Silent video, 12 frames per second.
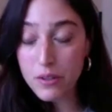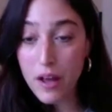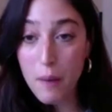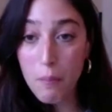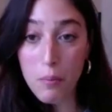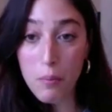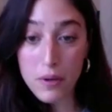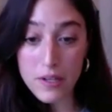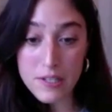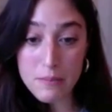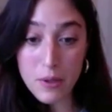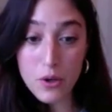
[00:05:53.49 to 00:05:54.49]
that
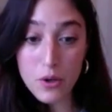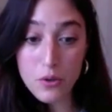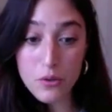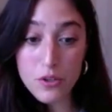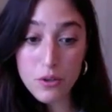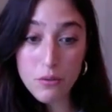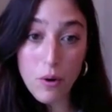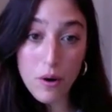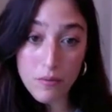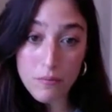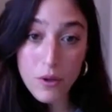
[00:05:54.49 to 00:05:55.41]
populism could or,